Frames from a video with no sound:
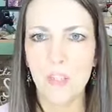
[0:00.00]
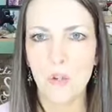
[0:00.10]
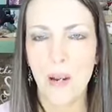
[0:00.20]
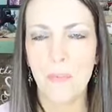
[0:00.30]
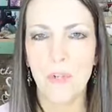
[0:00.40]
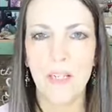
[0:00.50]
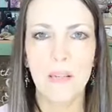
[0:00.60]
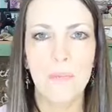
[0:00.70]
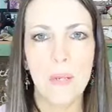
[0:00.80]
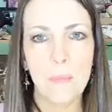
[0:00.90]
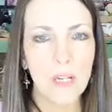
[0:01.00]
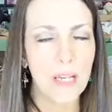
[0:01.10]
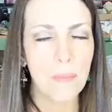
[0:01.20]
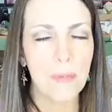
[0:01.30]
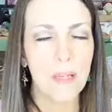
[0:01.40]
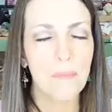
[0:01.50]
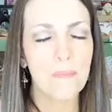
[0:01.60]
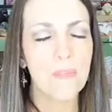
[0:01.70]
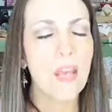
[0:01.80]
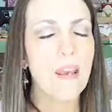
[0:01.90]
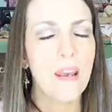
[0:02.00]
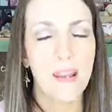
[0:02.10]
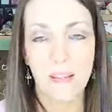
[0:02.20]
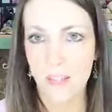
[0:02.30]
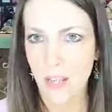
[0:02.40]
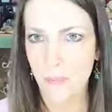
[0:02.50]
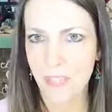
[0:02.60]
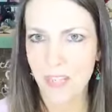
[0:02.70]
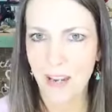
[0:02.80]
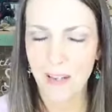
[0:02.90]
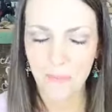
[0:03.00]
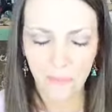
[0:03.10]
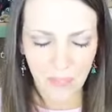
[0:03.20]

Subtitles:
scrapbooking, memory keeping, and Stamp-A-Stack.